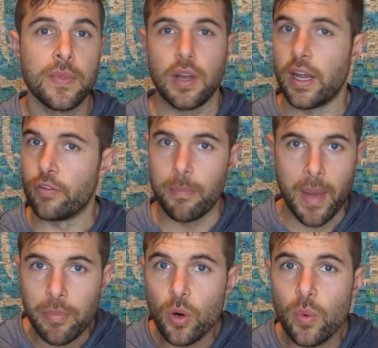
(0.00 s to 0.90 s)
I
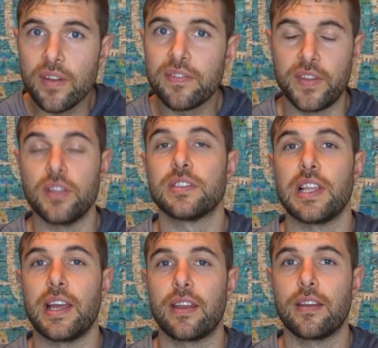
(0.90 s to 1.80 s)
remember what it feels
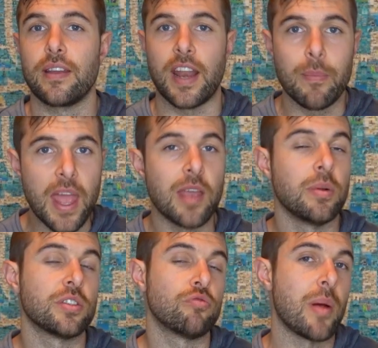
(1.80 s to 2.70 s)
like and I'm able
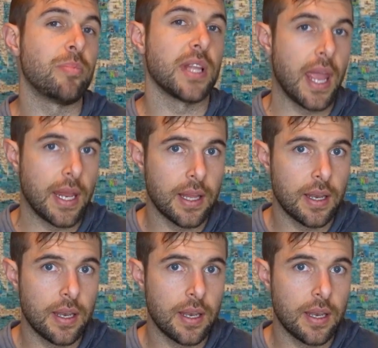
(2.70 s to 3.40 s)
to replicate it.